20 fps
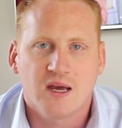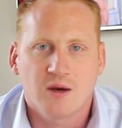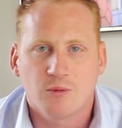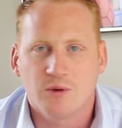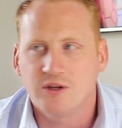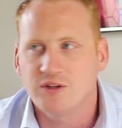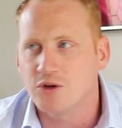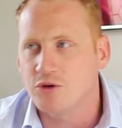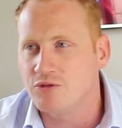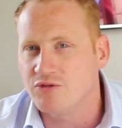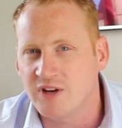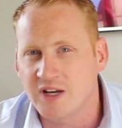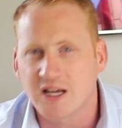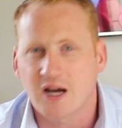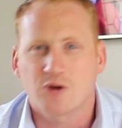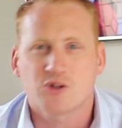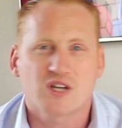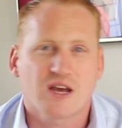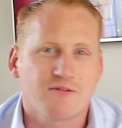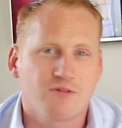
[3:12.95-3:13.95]
We do
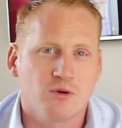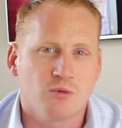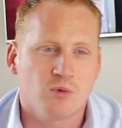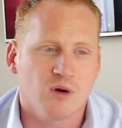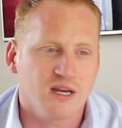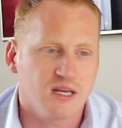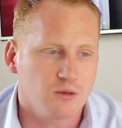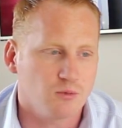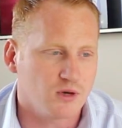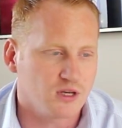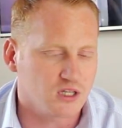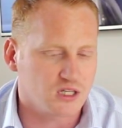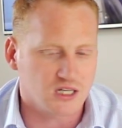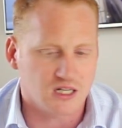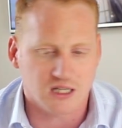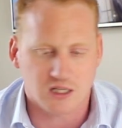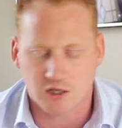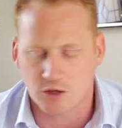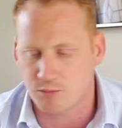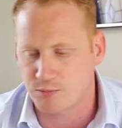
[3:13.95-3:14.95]
videos every week where you're
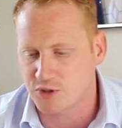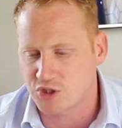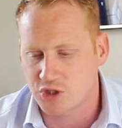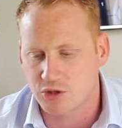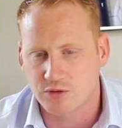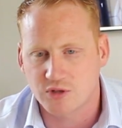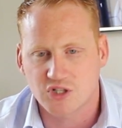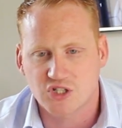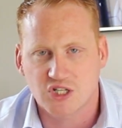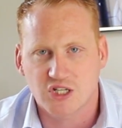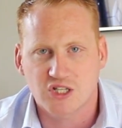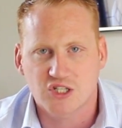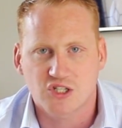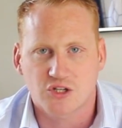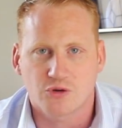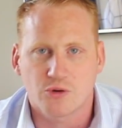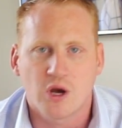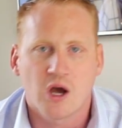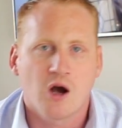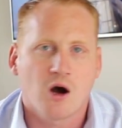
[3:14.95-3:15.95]
going to get the opportunity
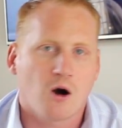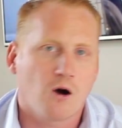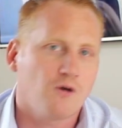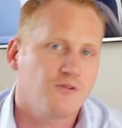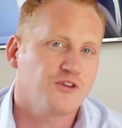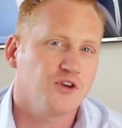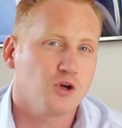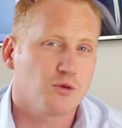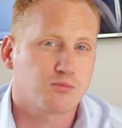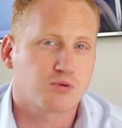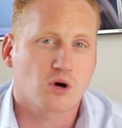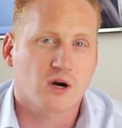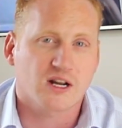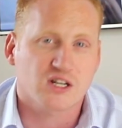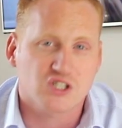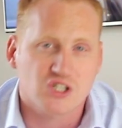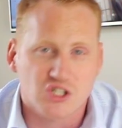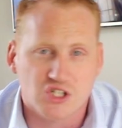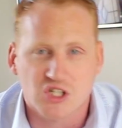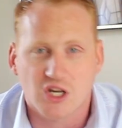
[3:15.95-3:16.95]
to offer your
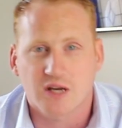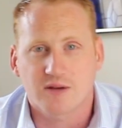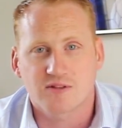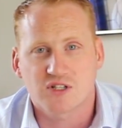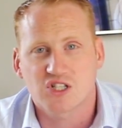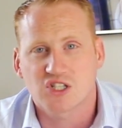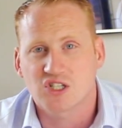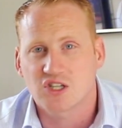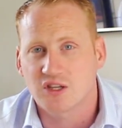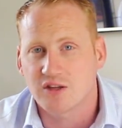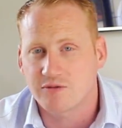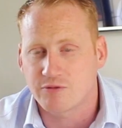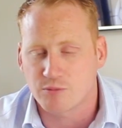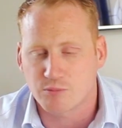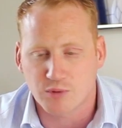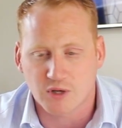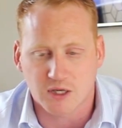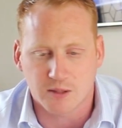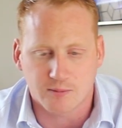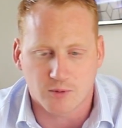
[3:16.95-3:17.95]
products and services to
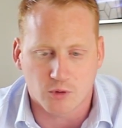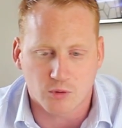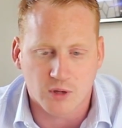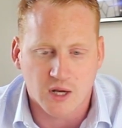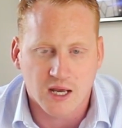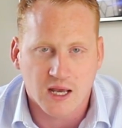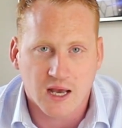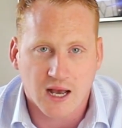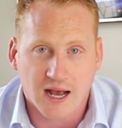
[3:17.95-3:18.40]
different people.